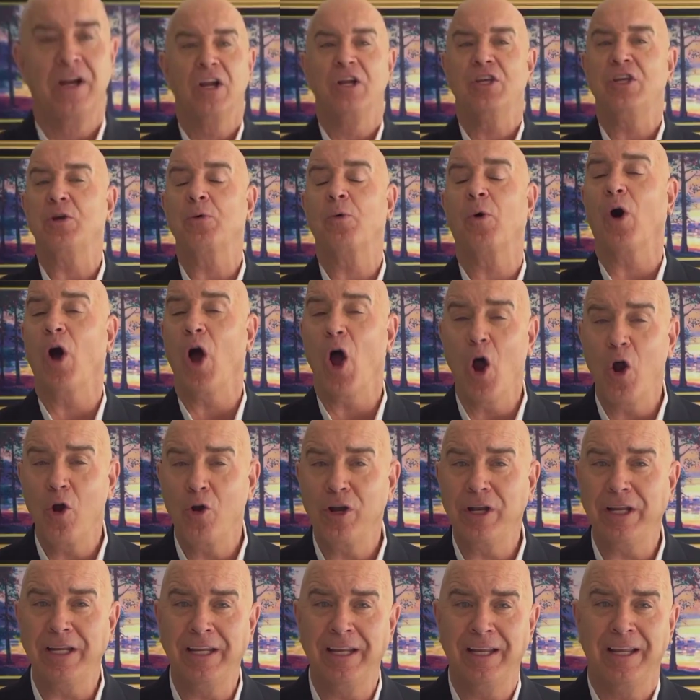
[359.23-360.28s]
You will
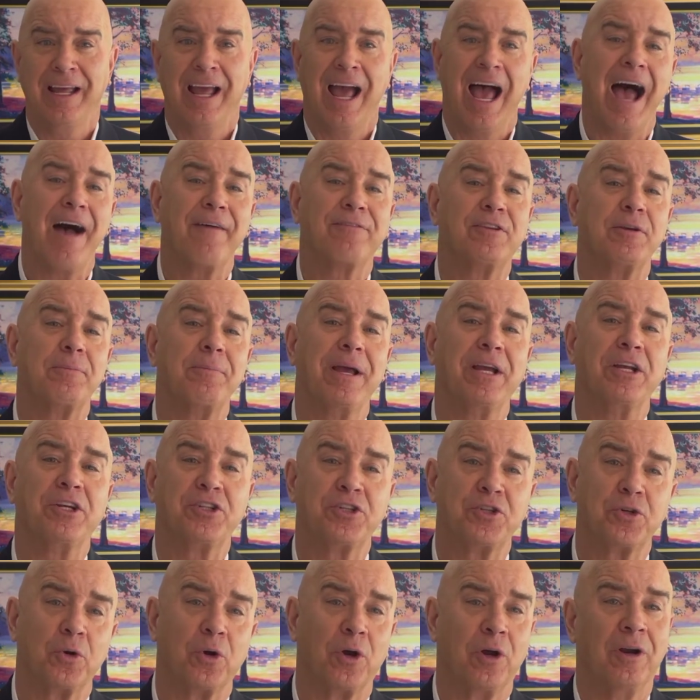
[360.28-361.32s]
only have to make
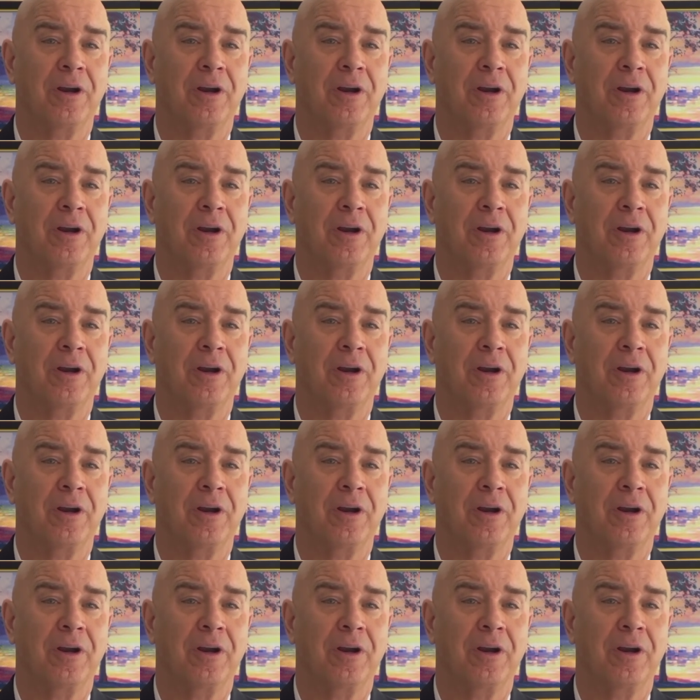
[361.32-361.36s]
sure